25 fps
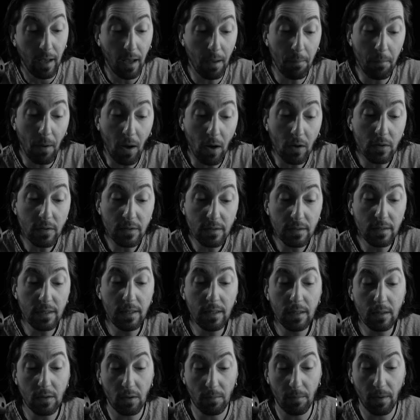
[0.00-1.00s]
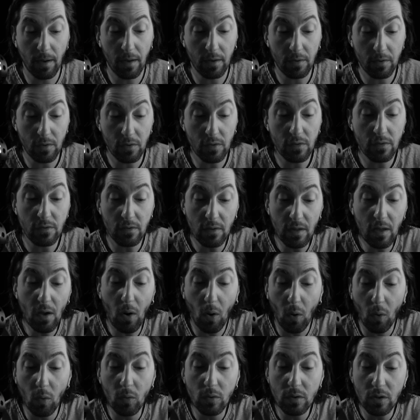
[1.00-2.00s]
Among sea commanders, the
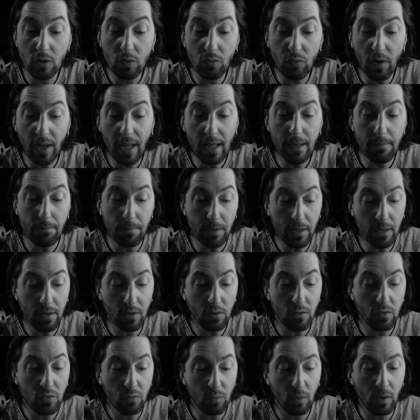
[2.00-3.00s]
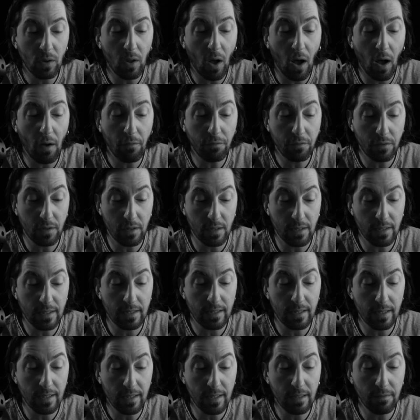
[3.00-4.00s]
old greybeards will
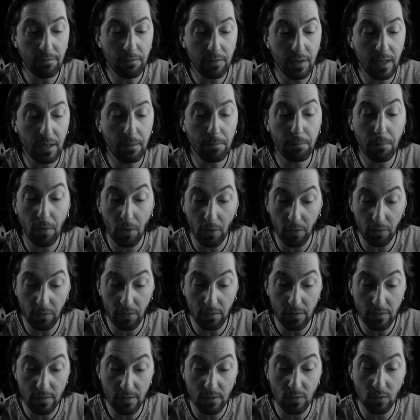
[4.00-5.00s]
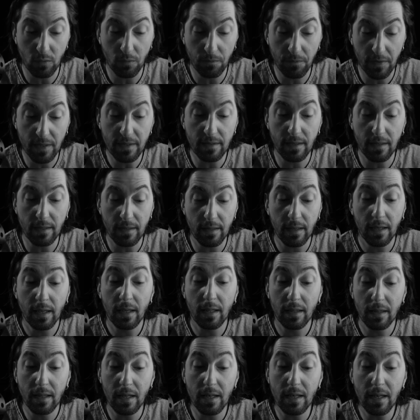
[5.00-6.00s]
oftenest leave their berths to visit
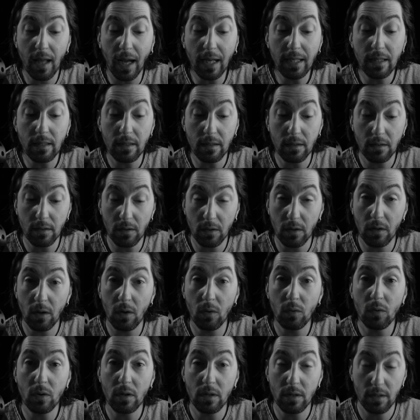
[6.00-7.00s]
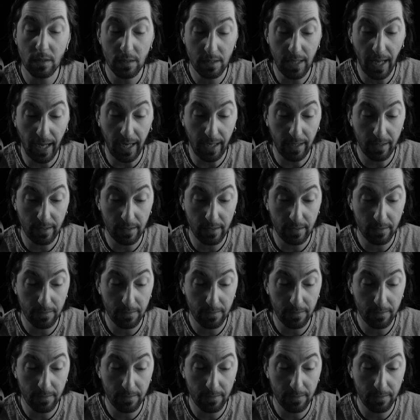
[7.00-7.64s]
the night-cloaked deck.